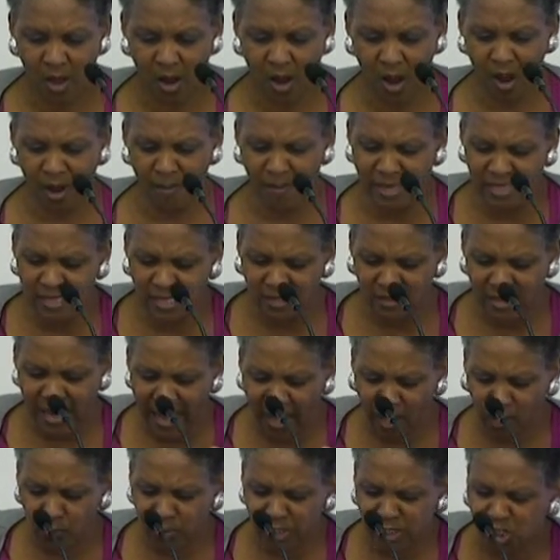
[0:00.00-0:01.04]
And then
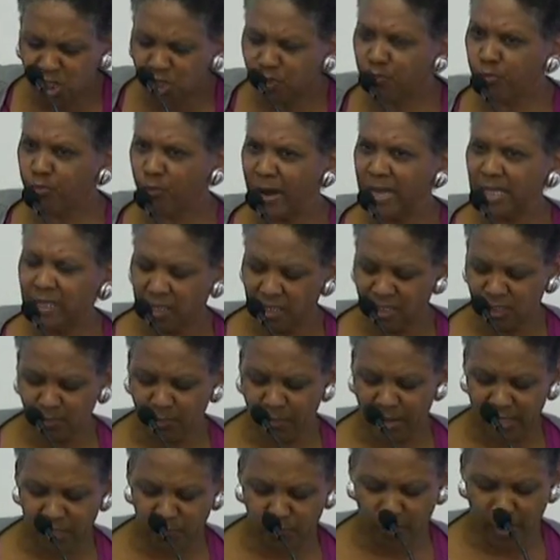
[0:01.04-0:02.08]
how do we spread these
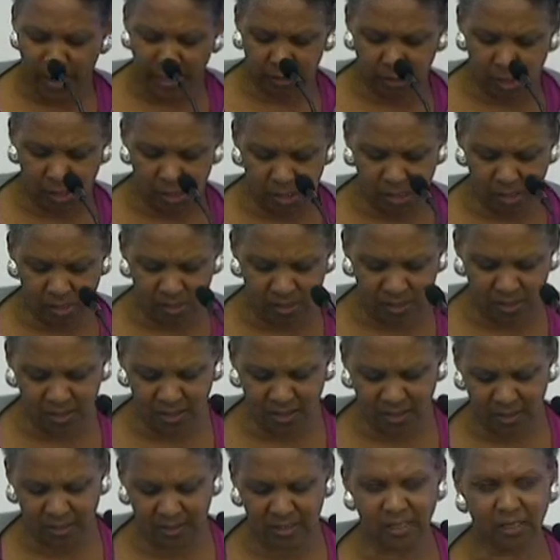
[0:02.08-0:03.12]
best practices and
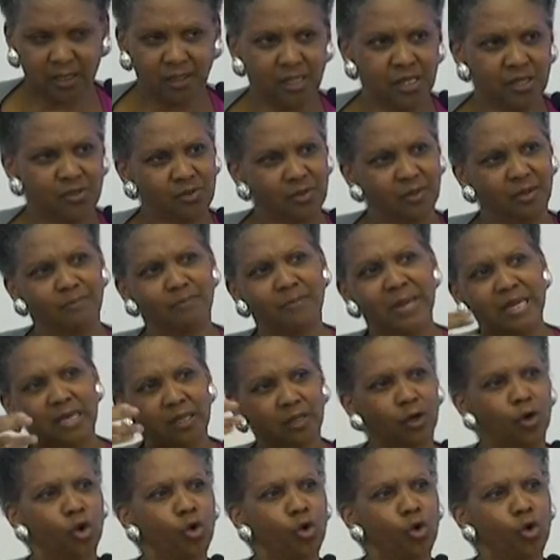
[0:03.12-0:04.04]
techniques and make it